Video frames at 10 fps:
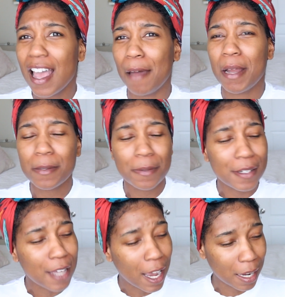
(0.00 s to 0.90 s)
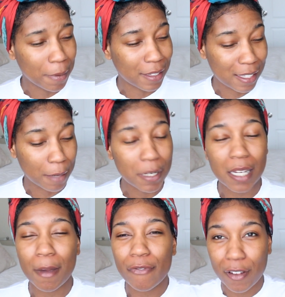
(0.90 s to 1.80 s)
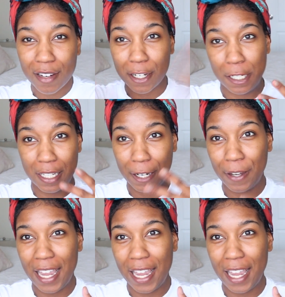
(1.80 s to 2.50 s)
I'm not supposed to be talking about this. I'm talking about foundation today. Okay.